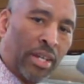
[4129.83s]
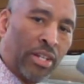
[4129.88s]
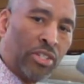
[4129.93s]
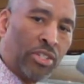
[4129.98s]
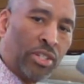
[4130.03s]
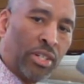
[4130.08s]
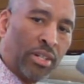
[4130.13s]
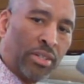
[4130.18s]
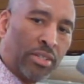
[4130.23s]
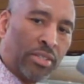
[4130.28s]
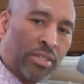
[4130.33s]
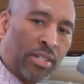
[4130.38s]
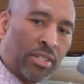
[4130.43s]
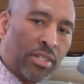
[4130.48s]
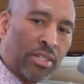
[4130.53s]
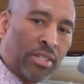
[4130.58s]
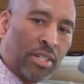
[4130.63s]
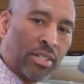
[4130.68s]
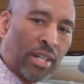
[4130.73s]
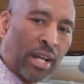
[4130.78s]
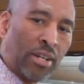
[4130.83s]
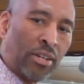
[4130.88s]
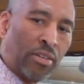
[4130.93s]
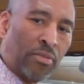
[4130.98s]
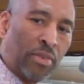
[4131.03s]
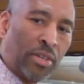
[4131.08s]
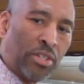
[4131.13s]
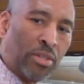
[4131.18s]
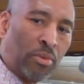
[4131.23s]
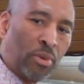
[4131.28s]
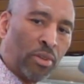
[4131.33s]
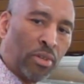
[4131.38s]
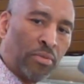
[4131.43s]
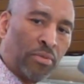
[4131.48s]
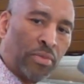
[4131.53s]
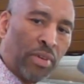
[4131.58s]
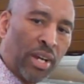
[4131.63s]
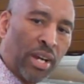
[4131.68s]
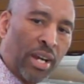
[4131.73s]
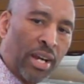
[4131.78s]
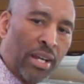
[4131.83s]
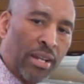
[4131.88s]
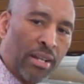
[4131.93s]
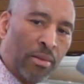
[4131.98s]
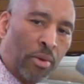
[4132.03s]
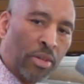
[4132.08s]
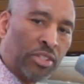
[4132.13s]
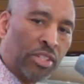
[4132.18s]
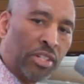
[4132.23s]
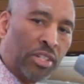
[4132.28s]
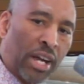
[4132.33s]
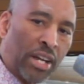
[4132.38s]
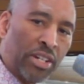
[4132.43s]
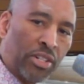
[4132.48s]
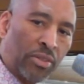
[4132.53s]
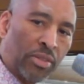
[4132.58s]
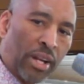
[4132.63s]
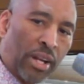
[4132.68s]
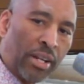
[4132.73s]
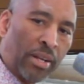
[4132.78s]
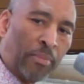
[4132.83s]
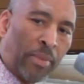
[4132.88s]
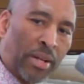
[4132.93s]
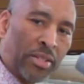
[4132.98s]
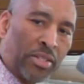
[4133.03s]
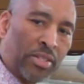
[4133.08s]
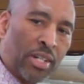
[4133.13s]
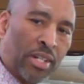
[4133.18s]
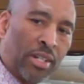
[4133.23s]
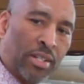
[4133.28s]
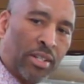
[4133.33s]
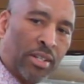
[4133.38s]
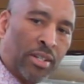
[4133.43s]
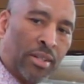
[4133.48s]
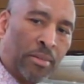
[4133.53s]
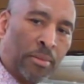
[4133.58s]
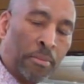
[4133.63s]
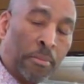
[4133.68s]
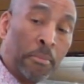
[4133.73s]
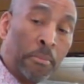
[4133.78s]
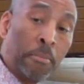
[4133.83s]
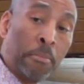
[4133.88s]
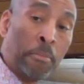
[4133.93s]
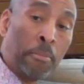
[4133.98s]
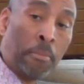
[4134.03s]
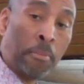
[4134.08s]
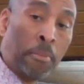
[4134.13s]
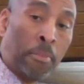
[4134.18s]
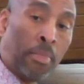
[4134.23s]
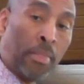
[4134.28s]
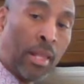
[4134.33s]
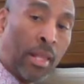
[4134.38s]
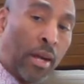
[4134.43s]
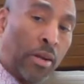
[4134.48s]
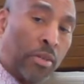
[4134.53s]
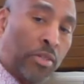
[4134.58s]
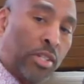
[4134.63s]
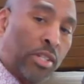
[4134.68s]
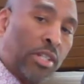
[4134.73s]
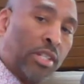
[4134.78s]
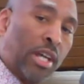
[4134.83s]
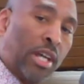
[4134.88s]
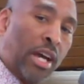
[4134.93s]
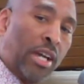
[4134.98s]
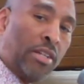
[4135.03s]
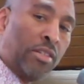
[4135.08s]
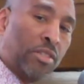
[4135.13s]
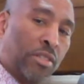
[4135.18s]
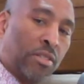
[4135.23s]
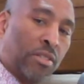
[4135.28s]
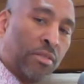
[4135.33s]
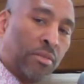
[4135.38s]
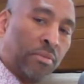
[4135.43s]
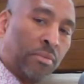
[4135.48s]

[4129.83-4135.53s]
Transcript: Is your 66th Annual Convention will convene? What's the dates on that? I see it in the, I don't see the dates.